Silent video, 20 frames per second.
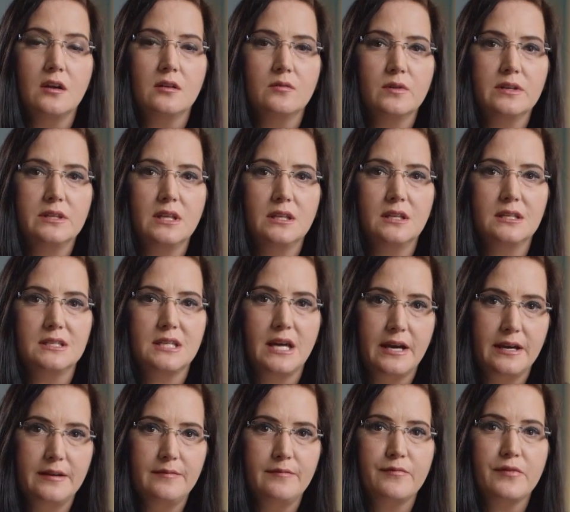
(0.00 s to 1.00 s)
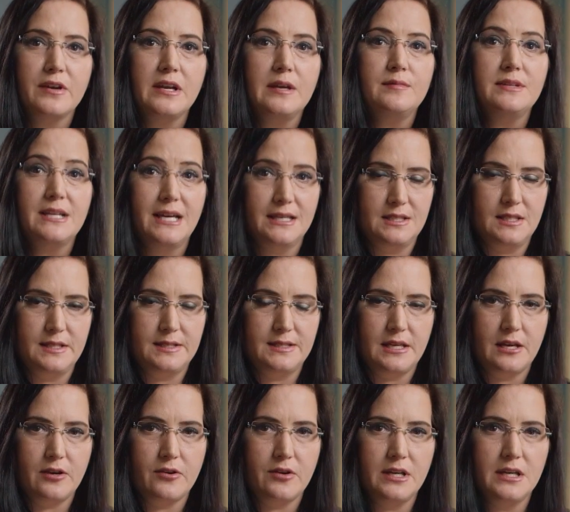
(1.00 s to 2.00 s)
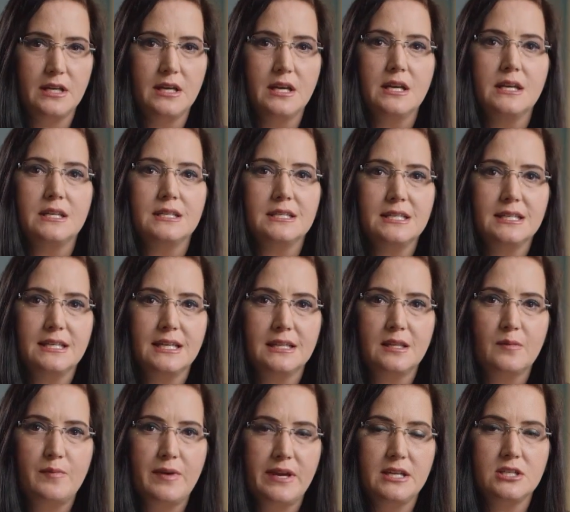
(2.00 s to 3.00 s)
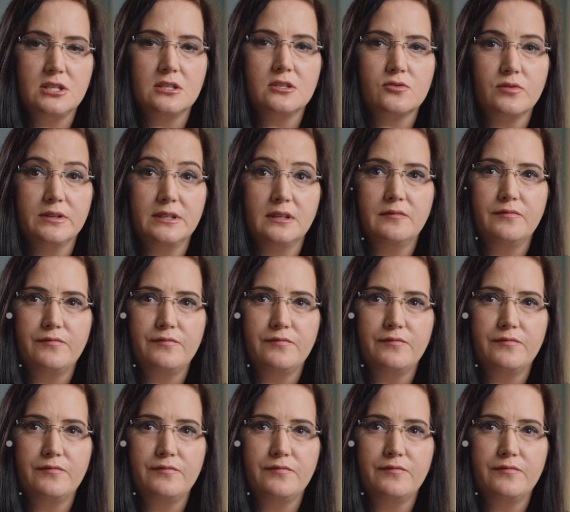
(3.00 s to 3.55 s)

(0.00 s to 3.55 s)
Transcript: within the time frame necessary to get the patient treated